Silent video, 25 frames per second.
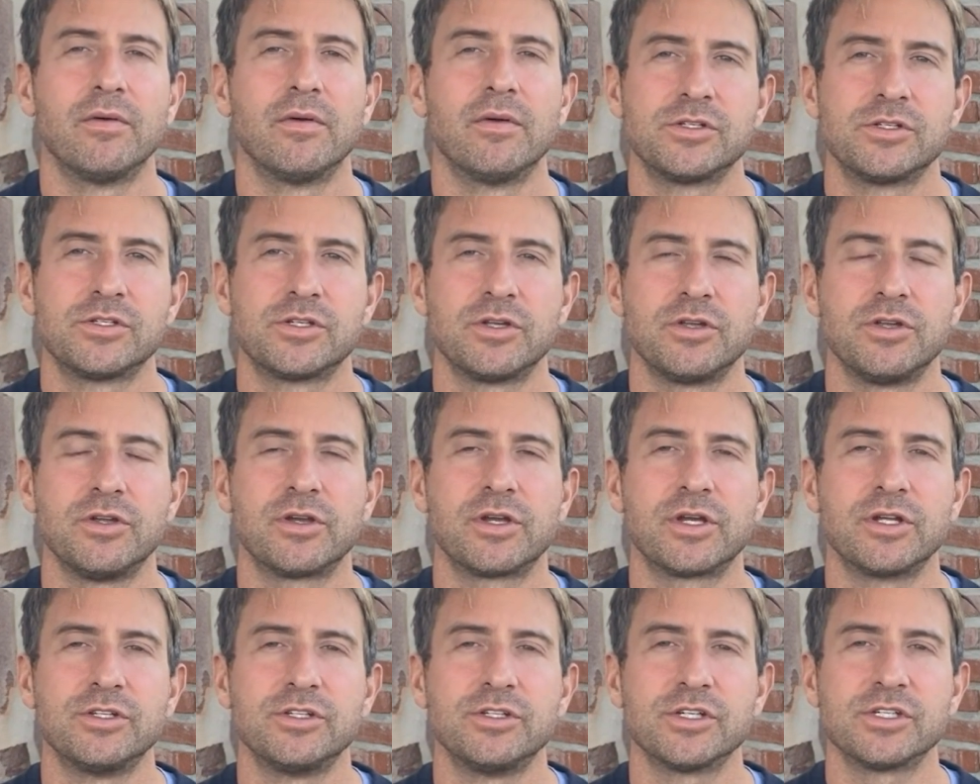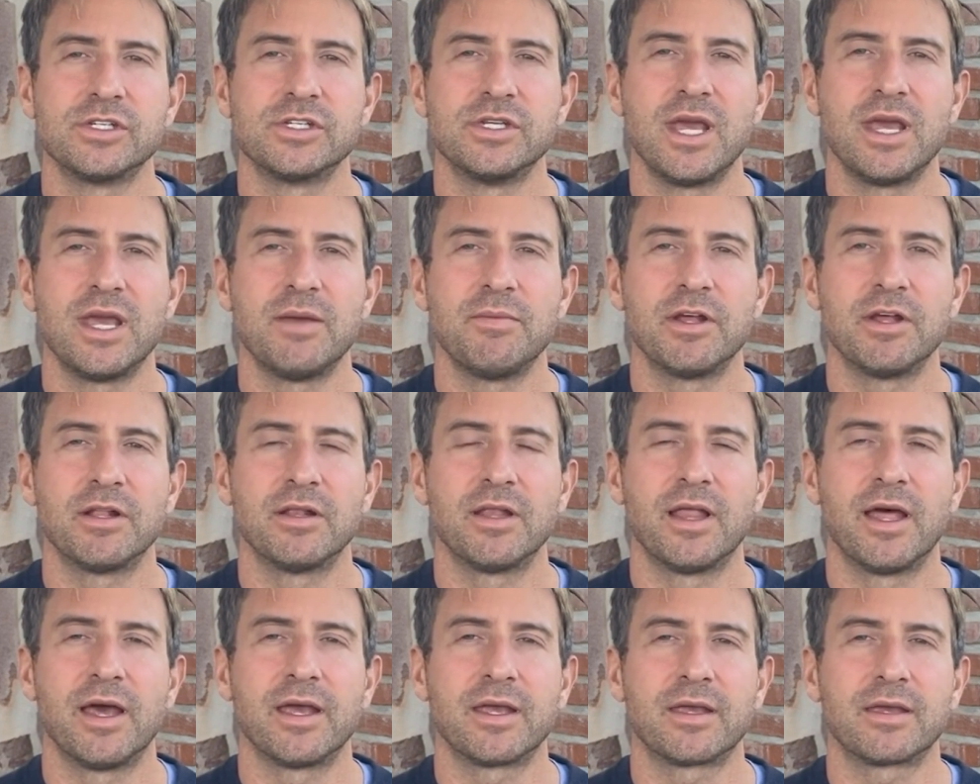So you can just name it
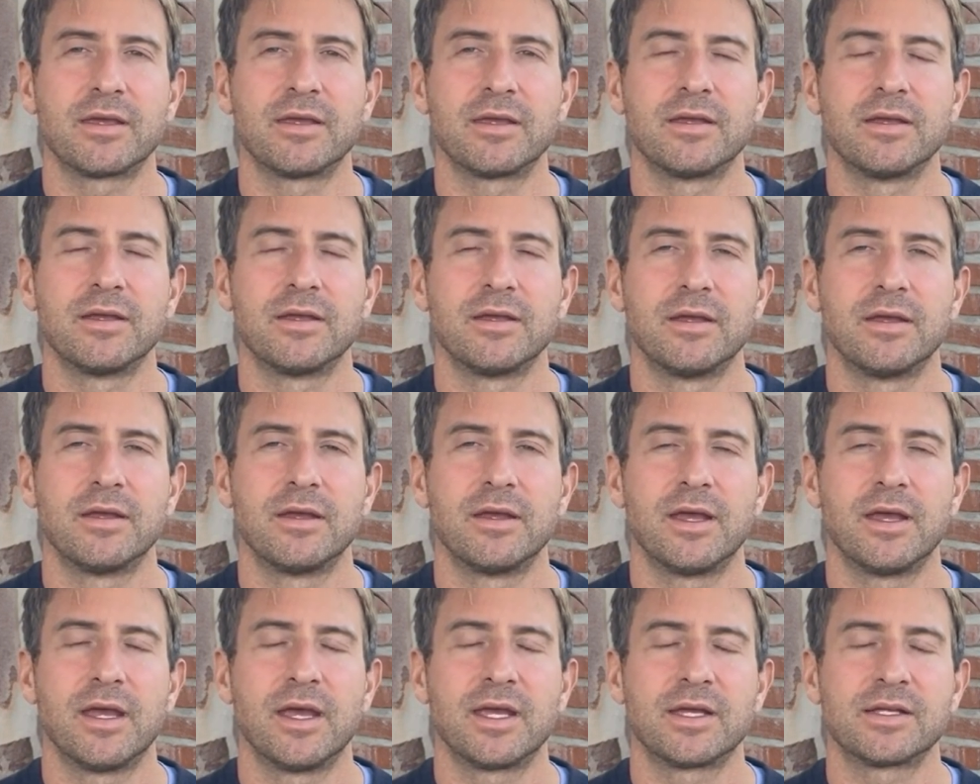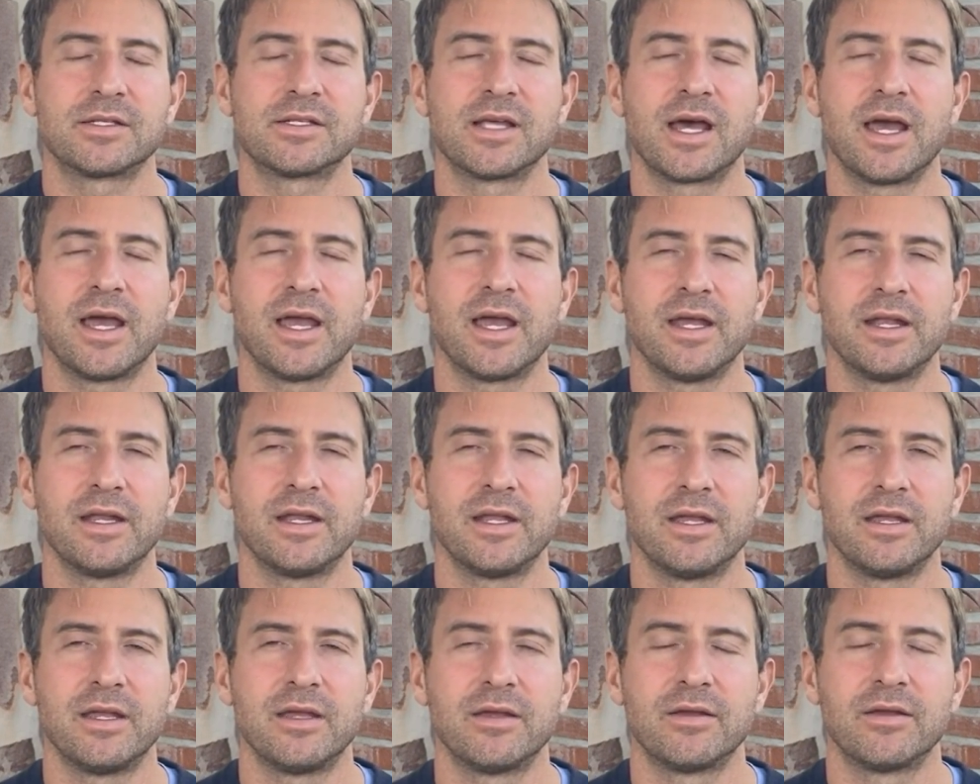like
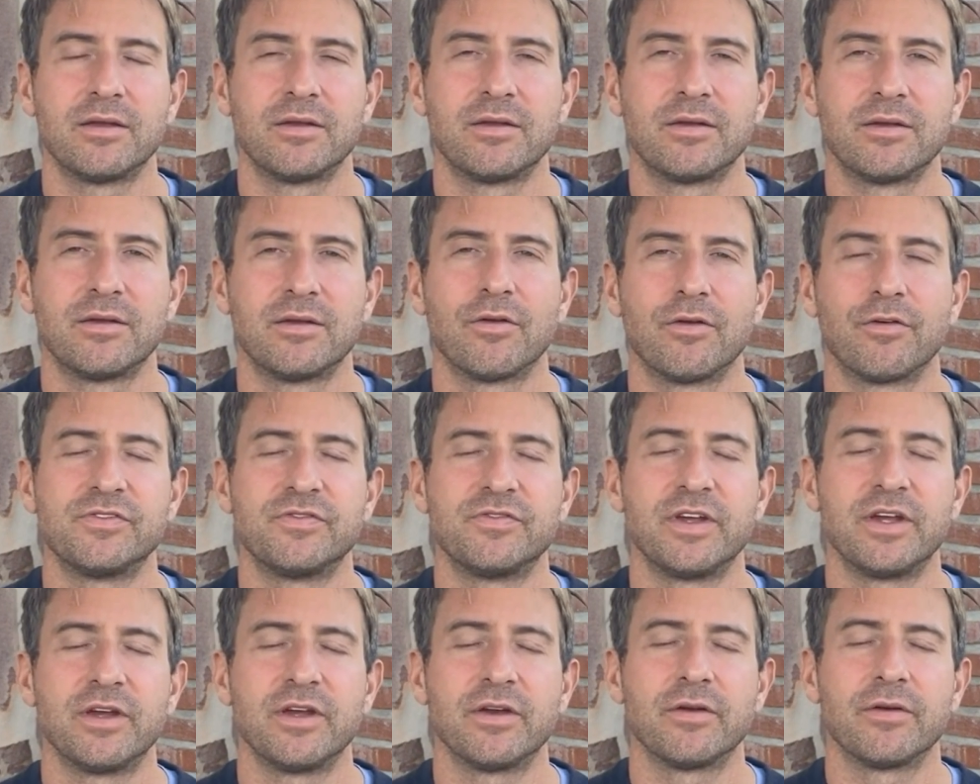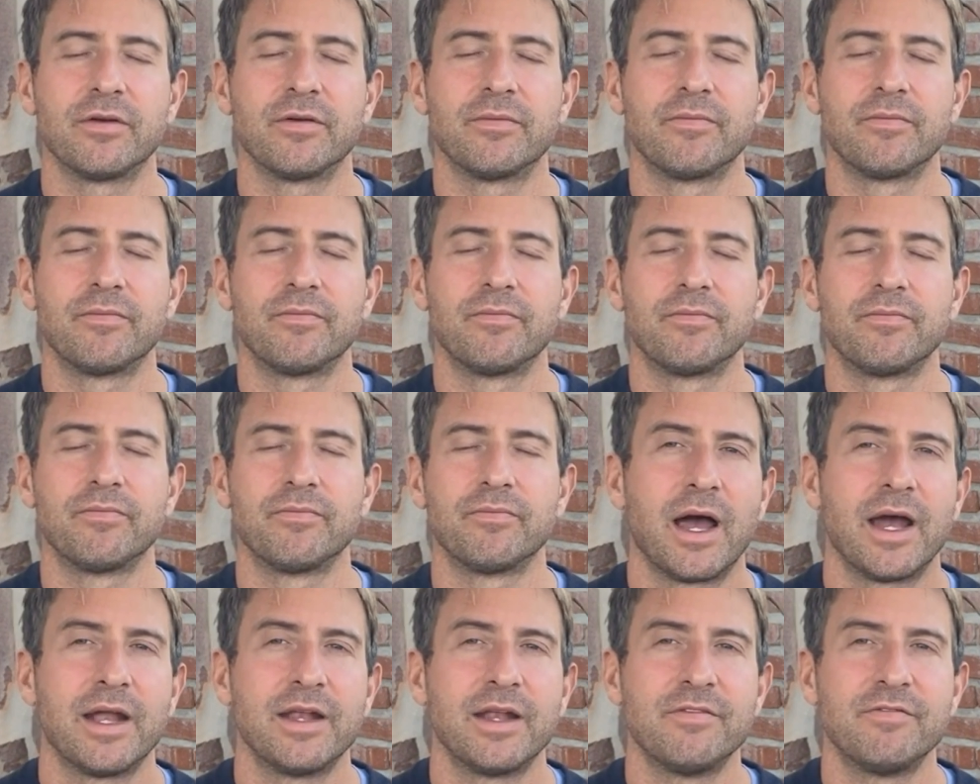anxiety or fear.
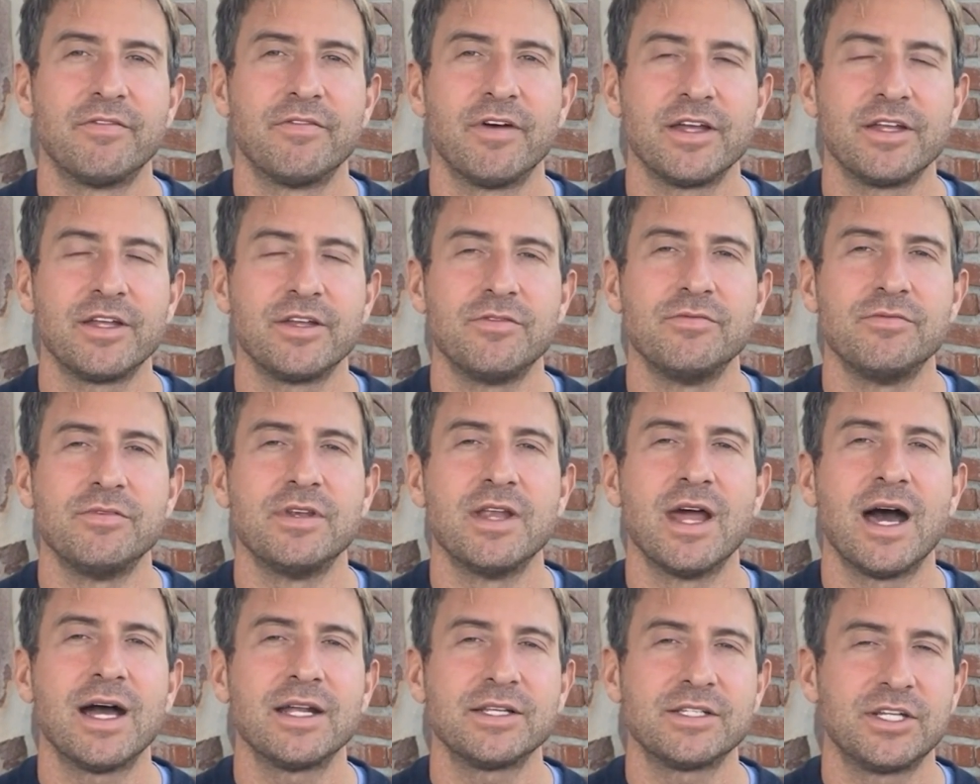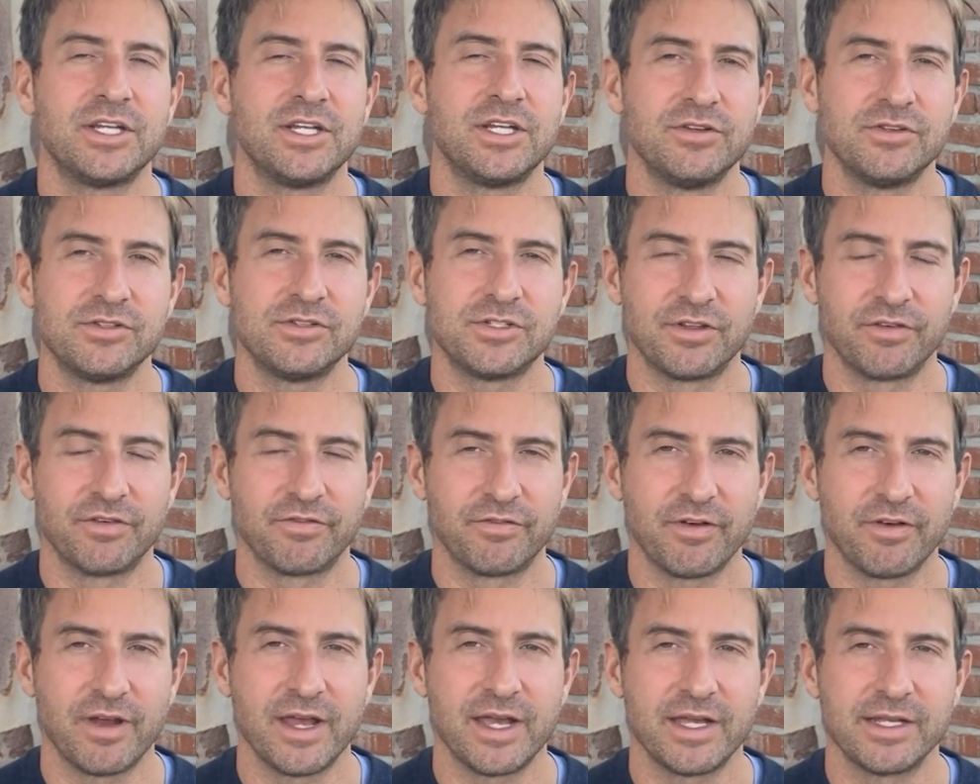I'd invite you not to use the
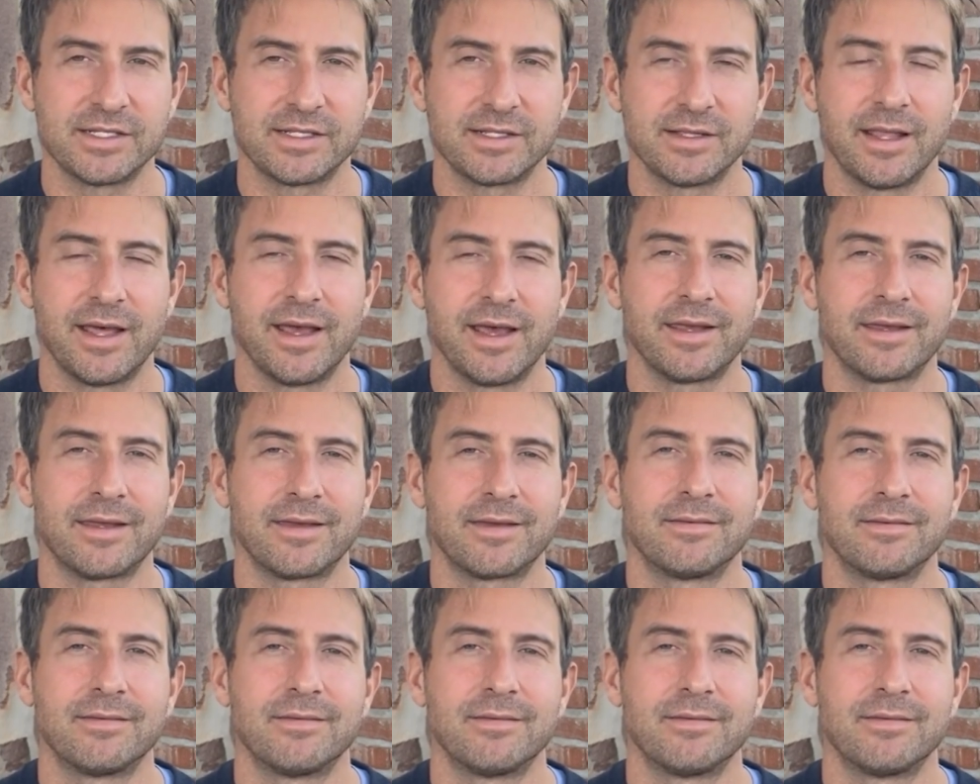phrase like,